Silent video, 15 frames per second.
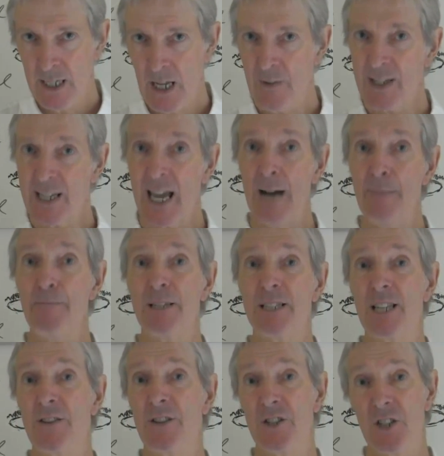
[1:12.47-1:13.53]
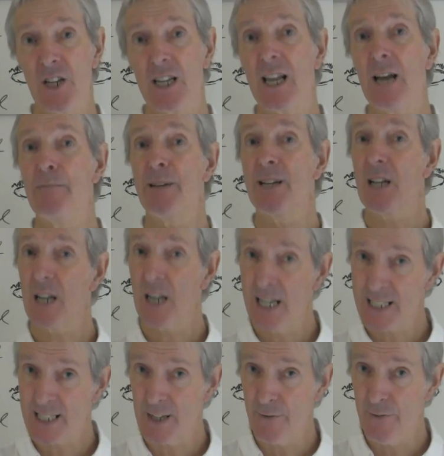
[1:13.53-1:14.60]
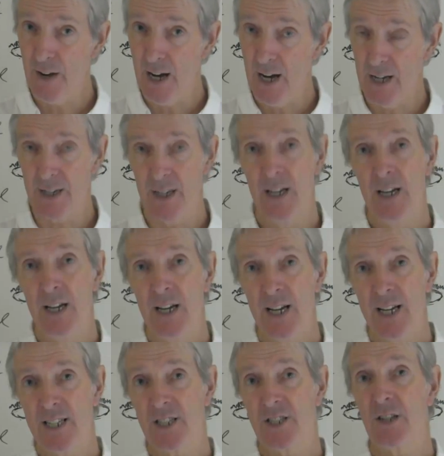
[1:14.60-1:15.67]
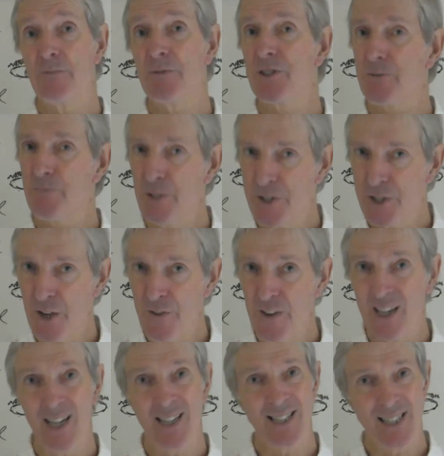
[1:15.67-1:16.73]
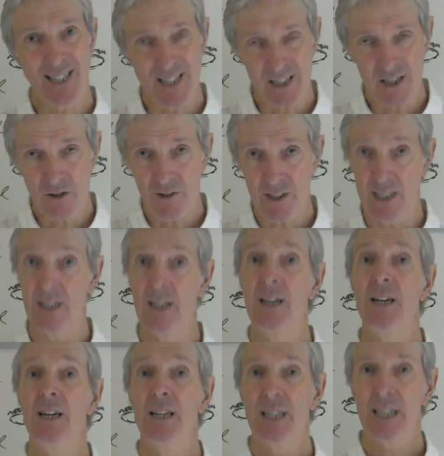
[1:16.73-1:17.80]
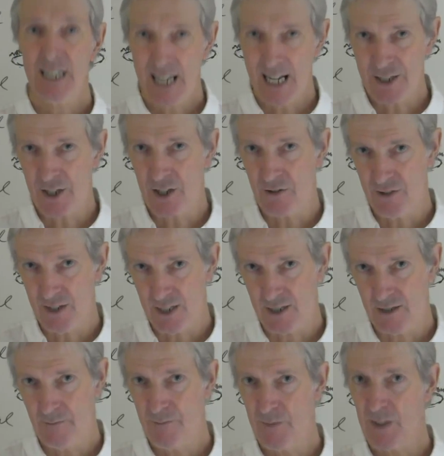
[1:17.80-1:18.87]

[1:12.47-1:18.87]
Now, it can be said the chin can be classified into some specific and discrete categories.